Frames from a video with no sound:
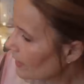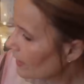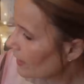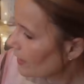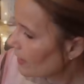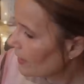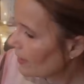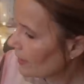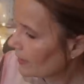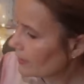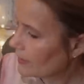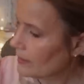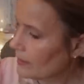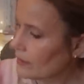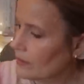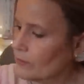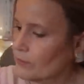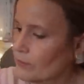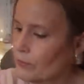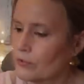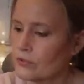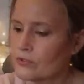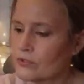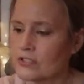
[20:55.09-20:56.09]
I
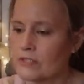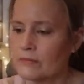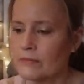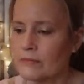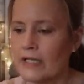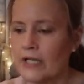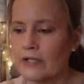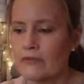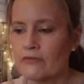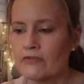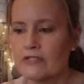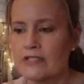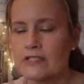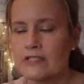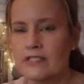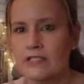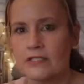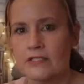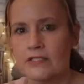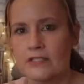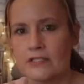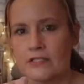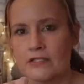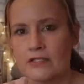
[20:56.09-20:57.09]
put some gathering
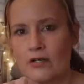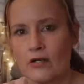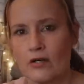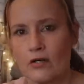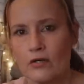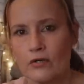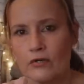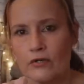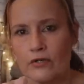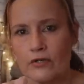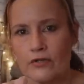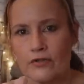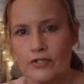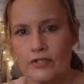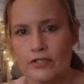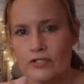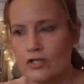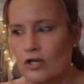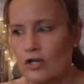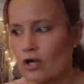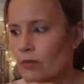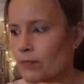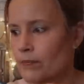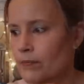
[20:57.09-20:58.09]
stitches on the
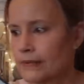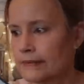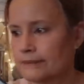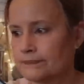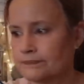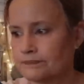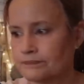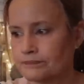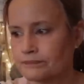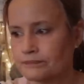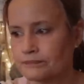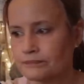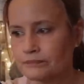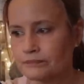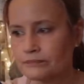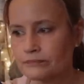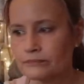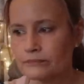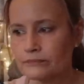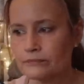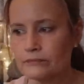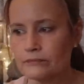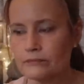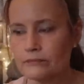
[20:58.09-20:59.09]
top
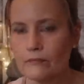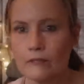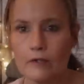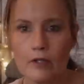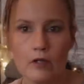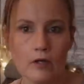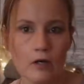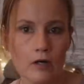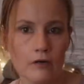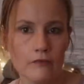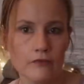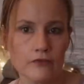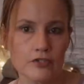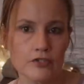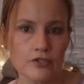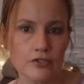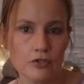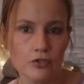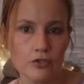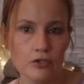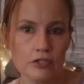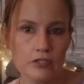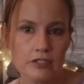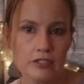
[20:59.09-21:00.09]
of the
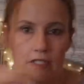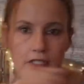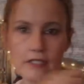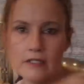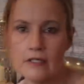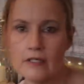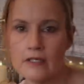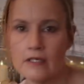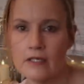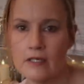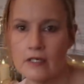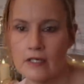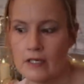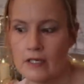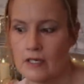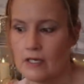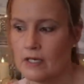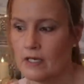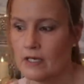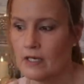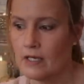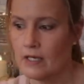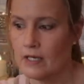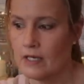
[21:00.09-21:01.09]
shoulder
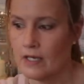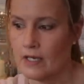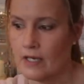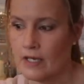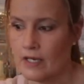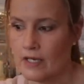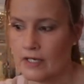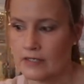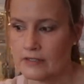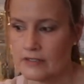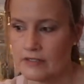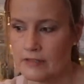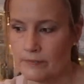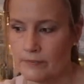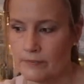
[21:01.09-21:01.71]
and